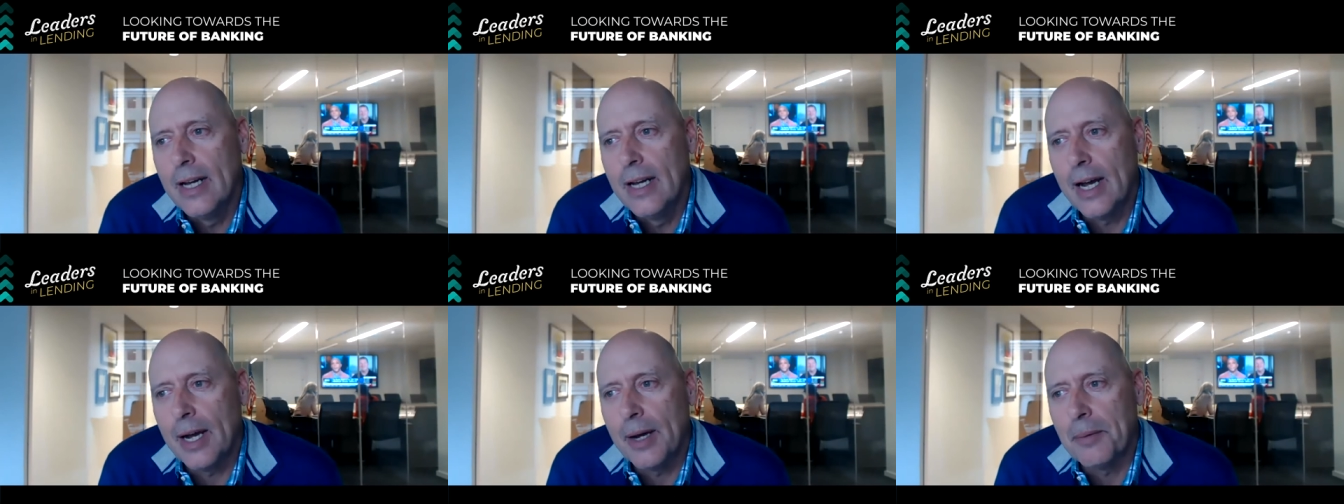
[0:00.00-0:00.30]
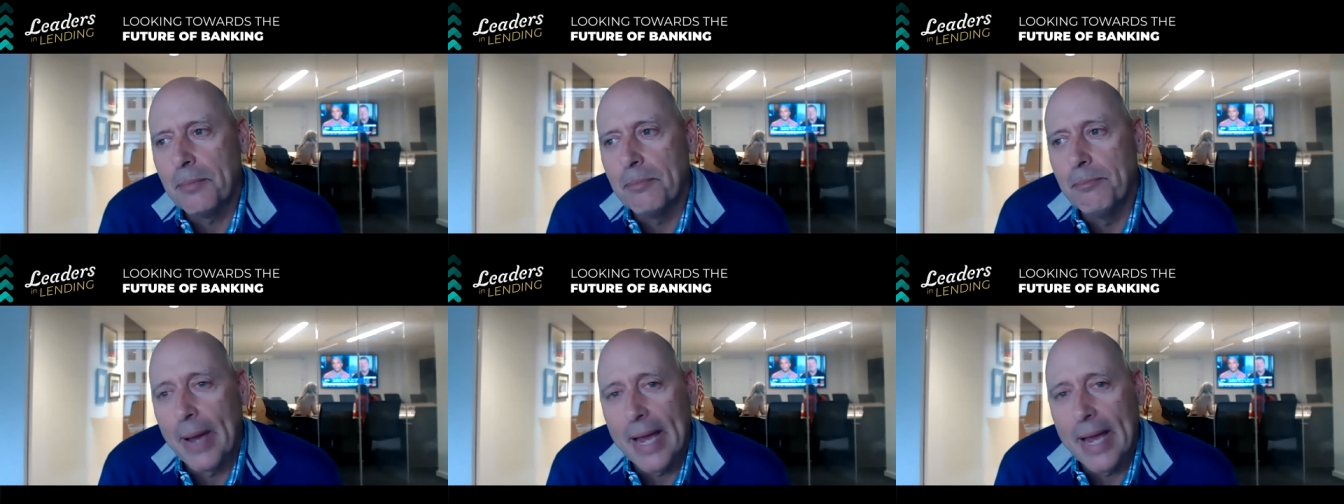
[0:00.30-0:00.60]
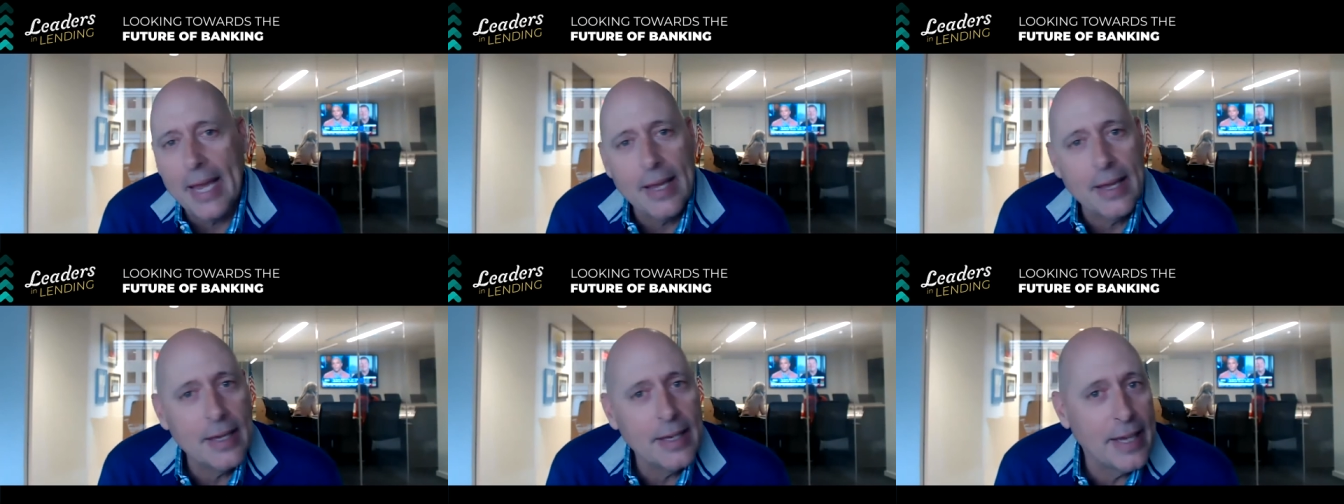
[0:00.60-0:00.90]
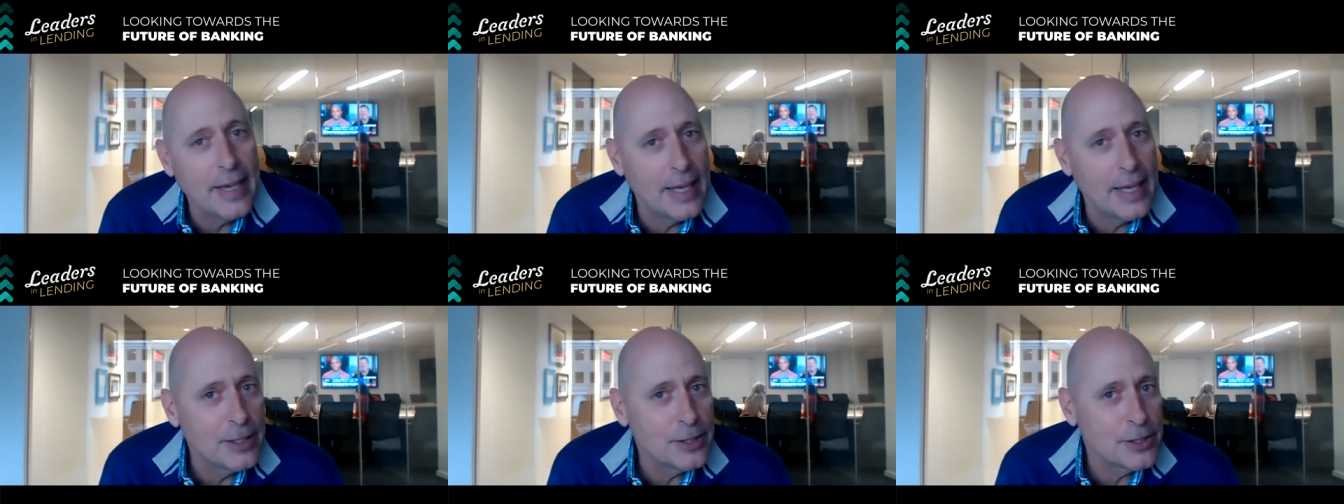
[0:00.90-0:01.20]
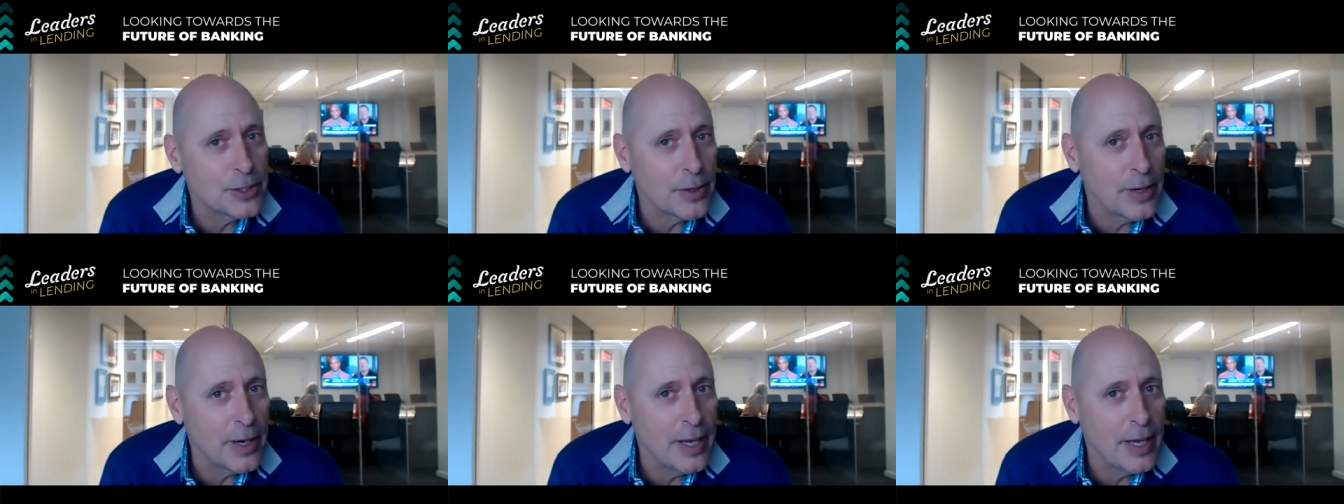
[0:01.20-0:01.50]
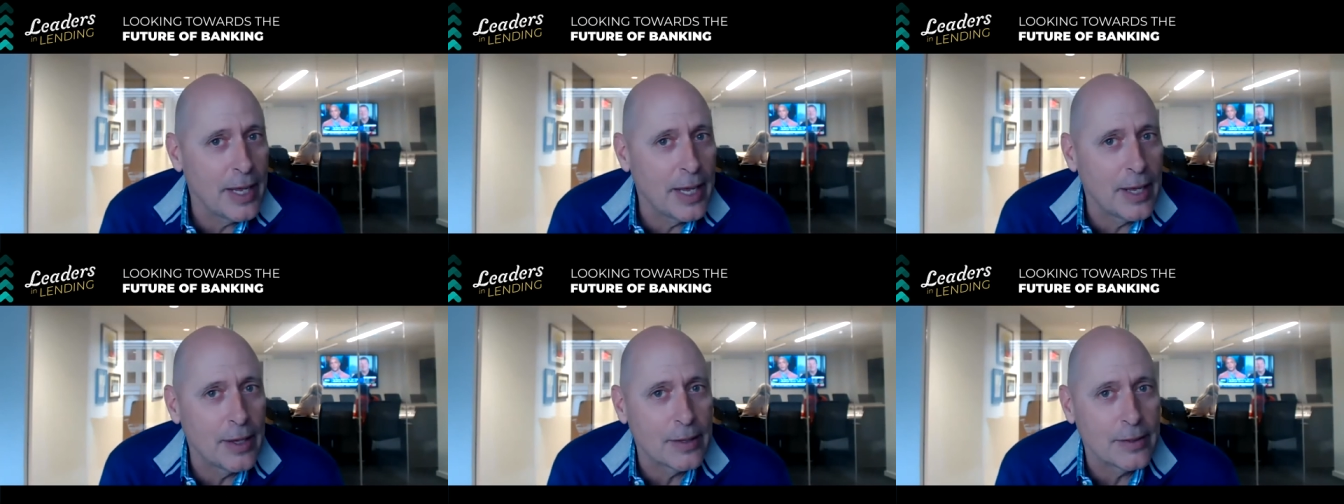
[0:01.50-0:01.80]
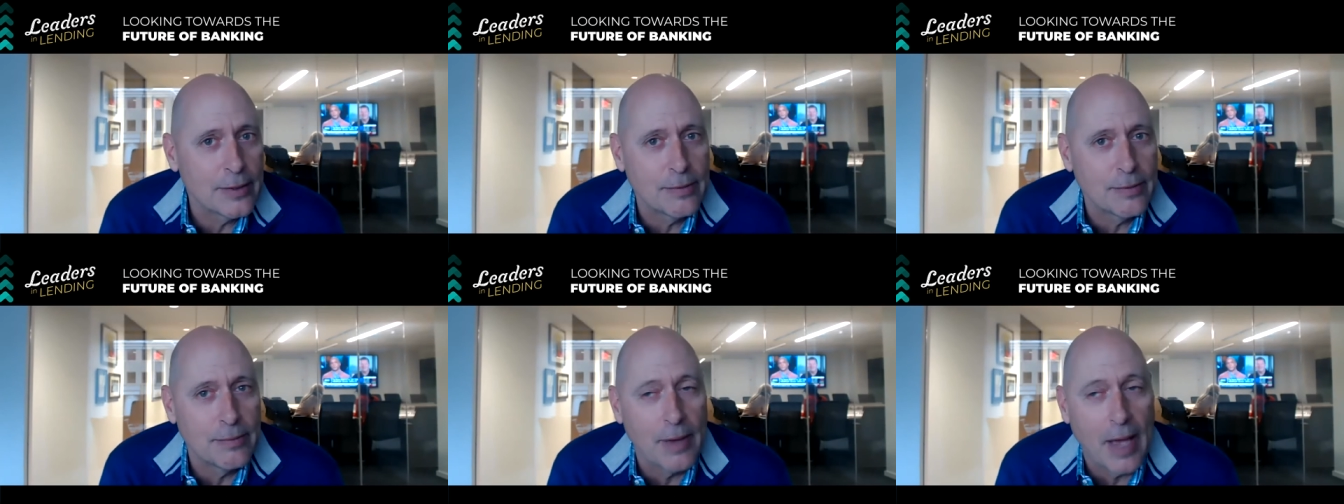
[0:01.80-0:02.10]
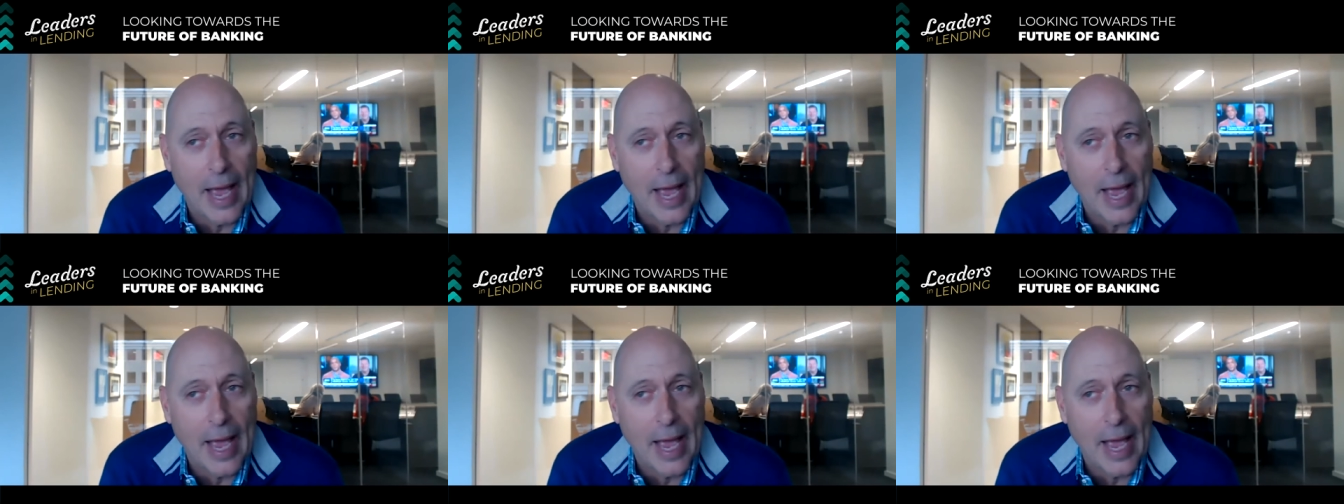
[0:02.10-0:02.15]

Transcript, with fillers: Uh, banking industry is